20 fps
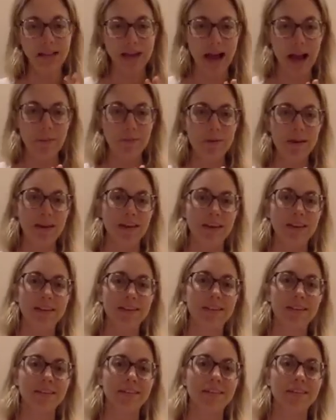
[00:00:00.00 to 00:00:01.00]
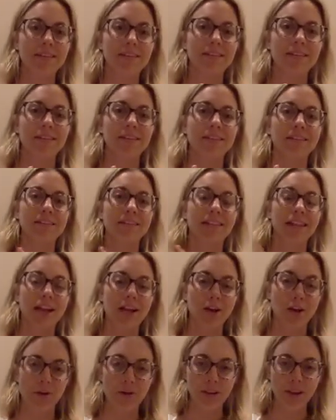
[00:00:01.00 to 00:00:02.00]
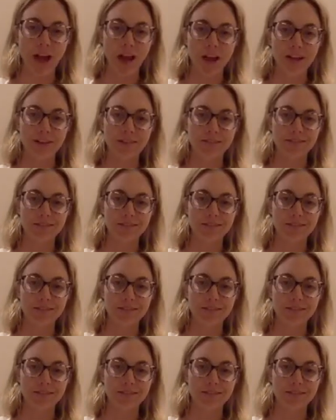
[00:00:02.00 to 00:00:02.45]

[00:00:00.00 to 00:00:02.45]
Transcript: happy, let go a lot.